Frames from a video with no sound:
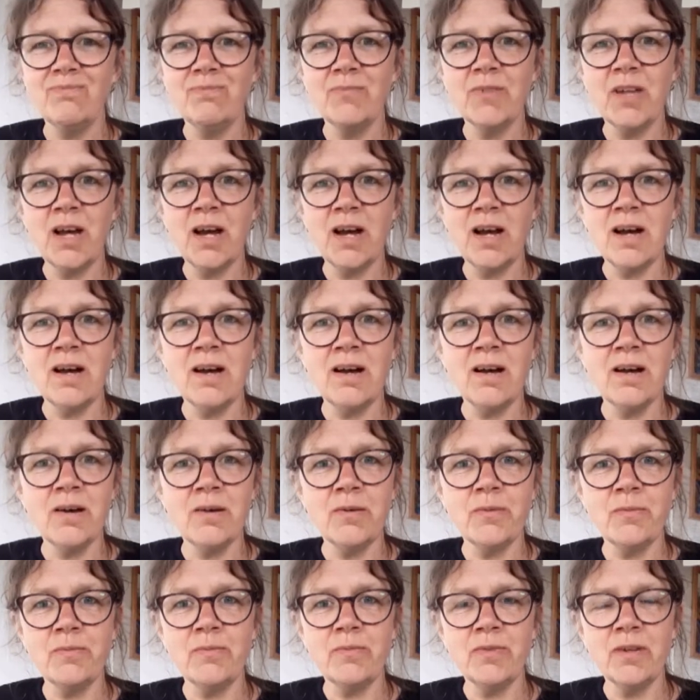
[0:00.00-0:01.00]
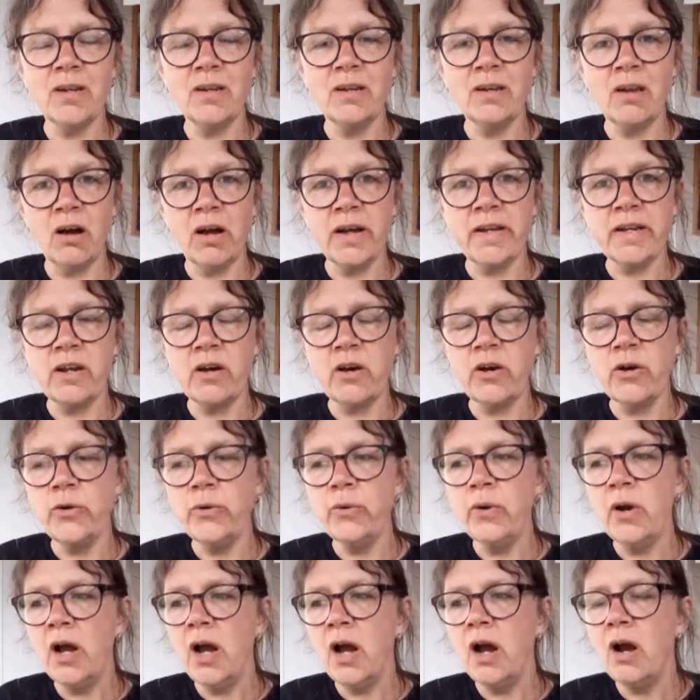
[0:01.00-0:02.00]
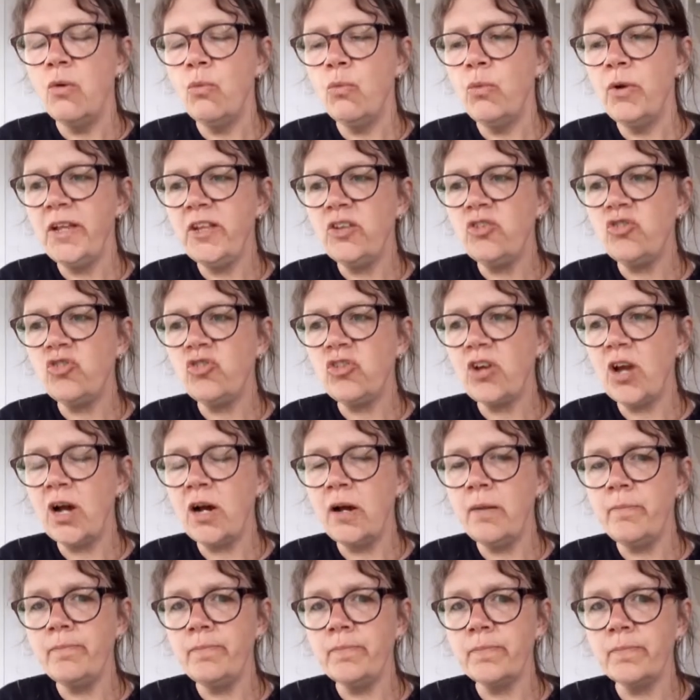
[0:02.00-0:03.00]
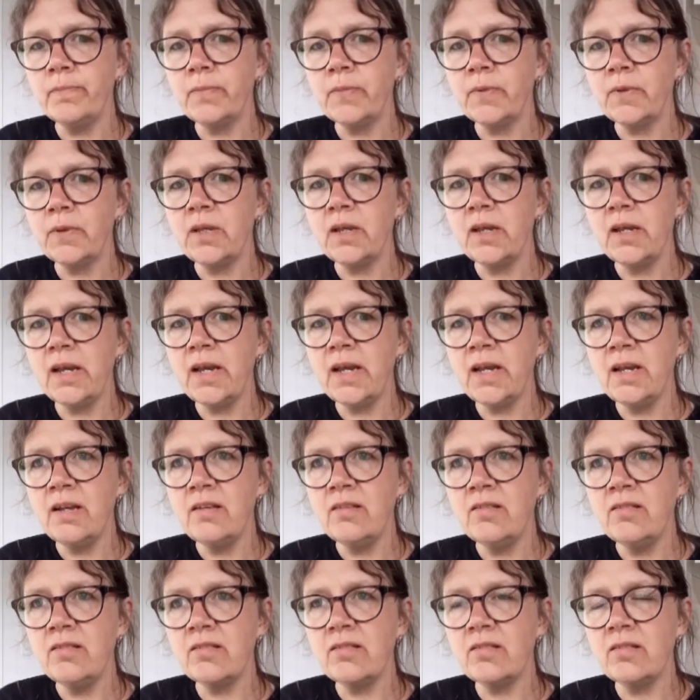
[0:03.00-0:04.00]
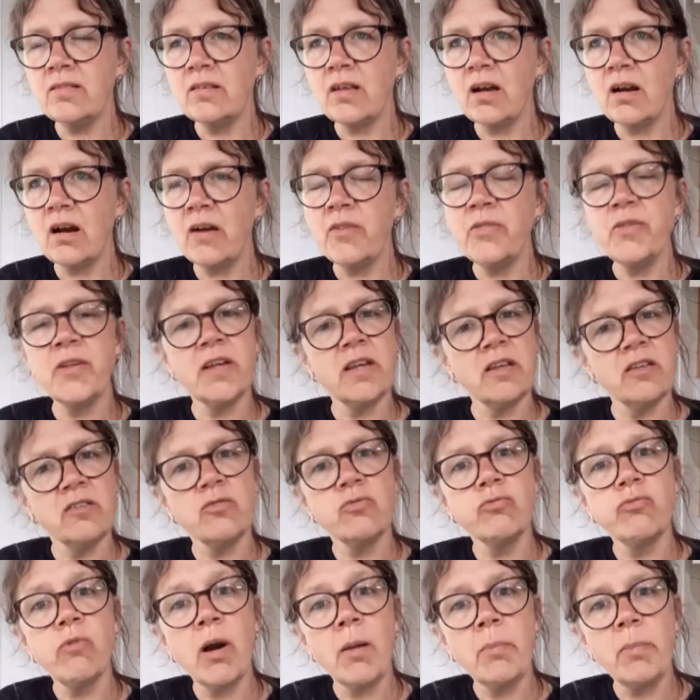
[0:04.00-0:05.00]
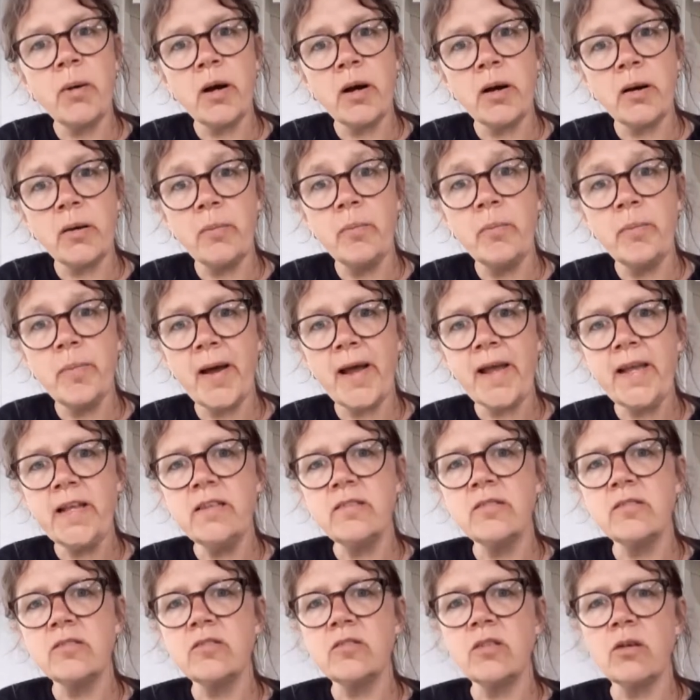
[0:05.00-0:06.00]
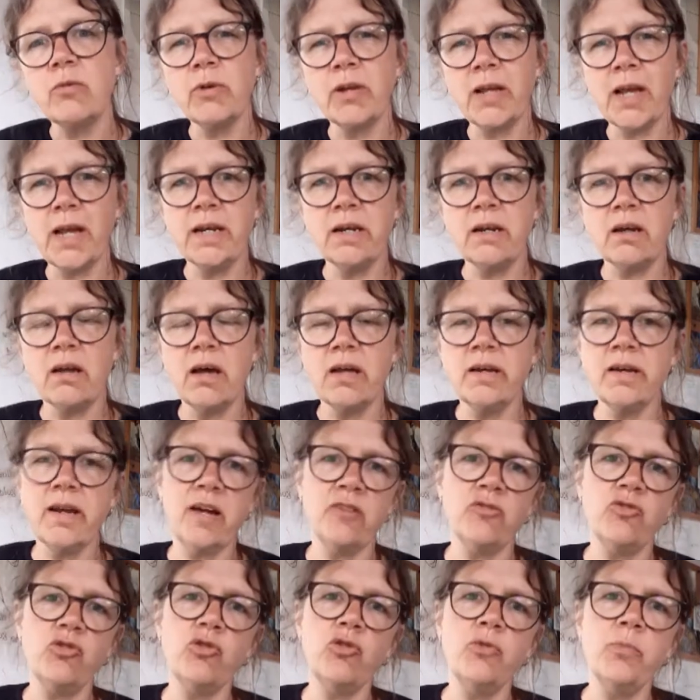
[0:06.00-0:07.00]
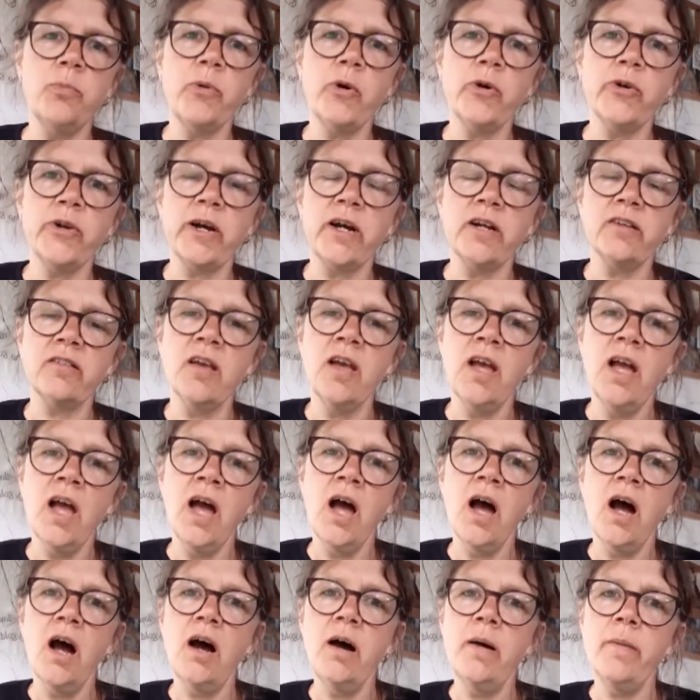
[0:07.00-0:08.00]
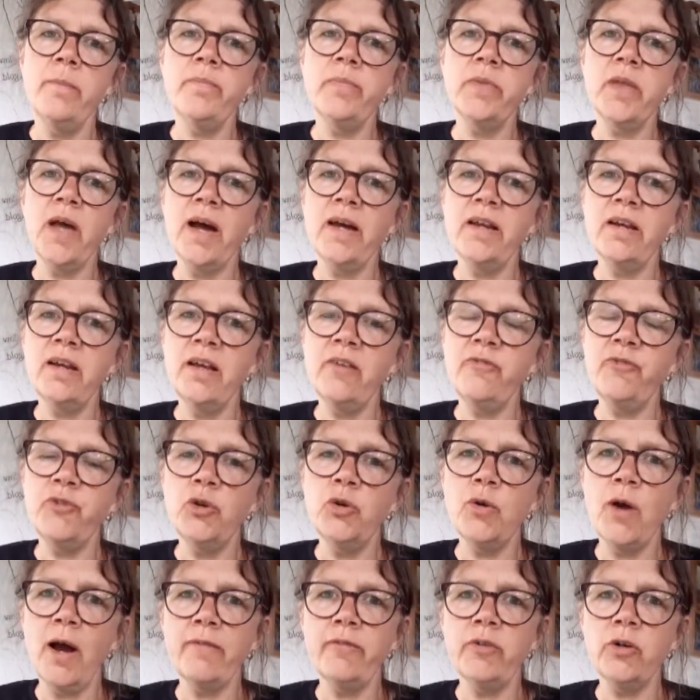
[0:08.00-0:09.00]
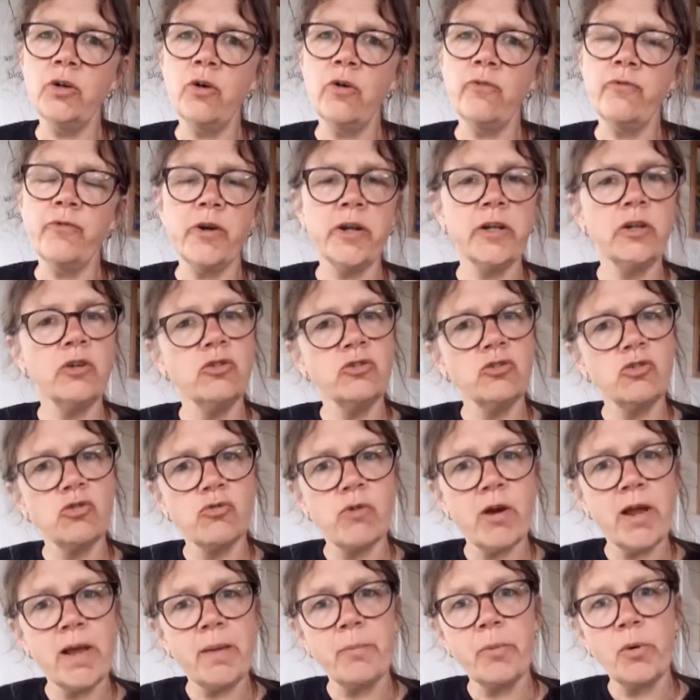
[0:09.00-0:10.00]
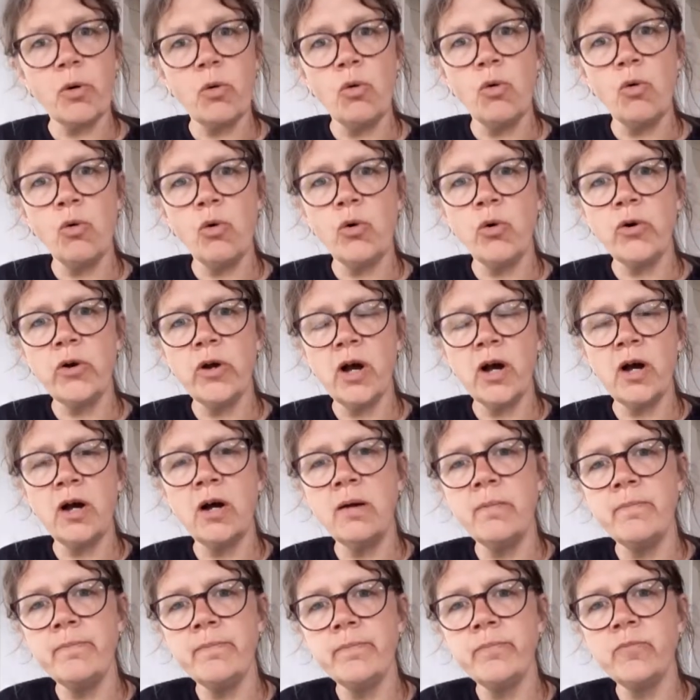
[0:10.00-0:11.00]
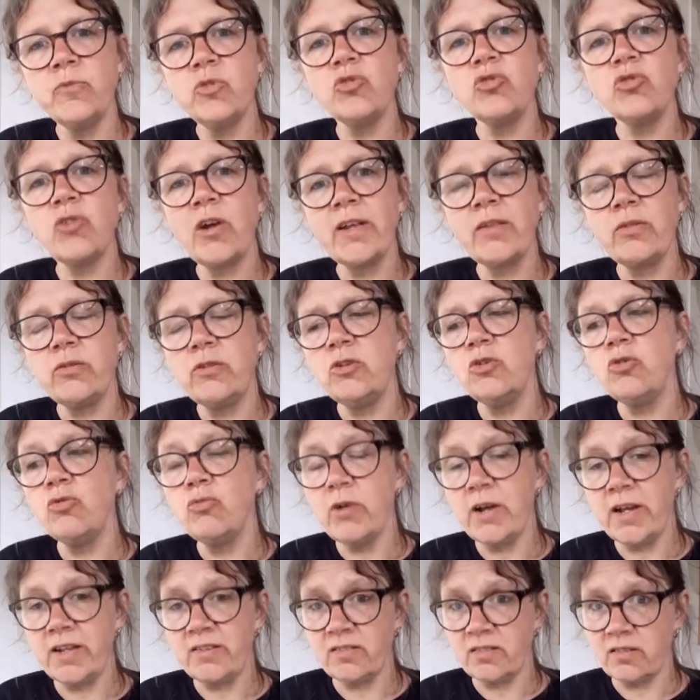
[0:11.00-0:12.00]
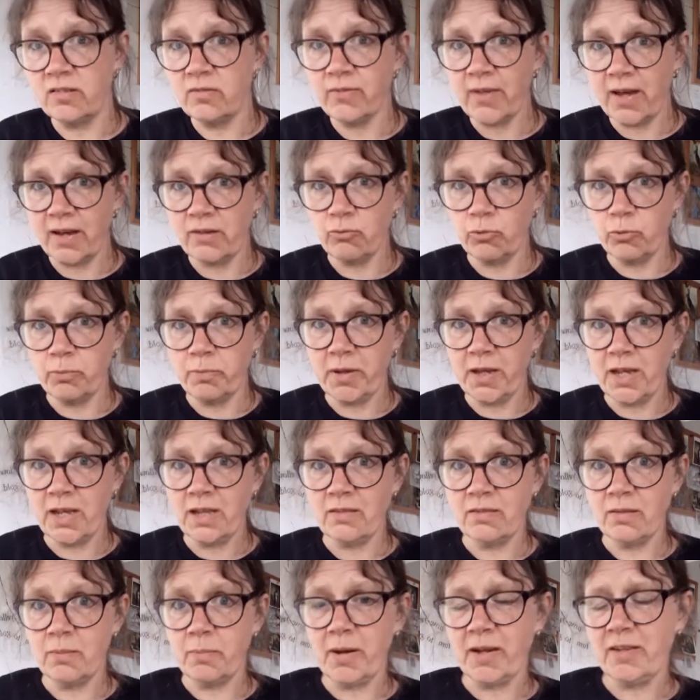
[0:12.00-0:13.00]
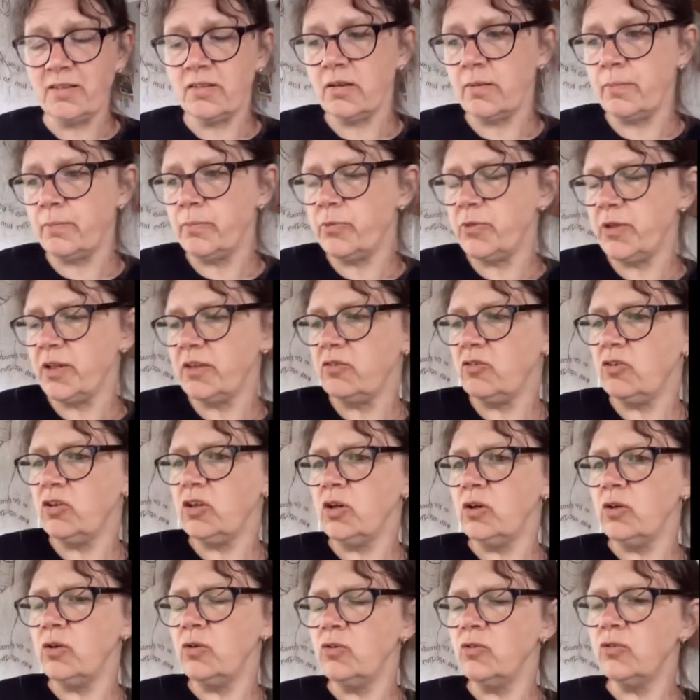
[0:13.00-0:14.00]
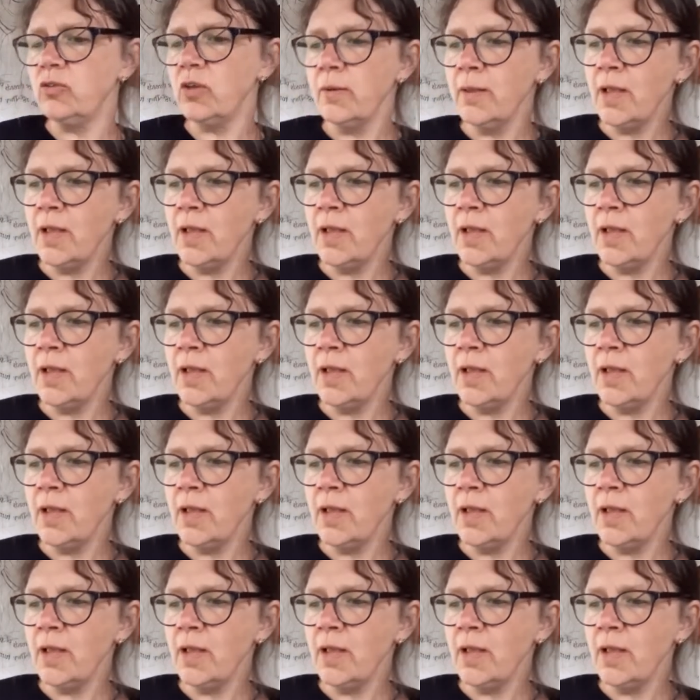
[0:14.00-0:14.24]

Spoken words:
lino, which is, I think it's rubber based, so again a natural product, and if you haven't got very good grip or strength in your wrist, that would be the better thing to use.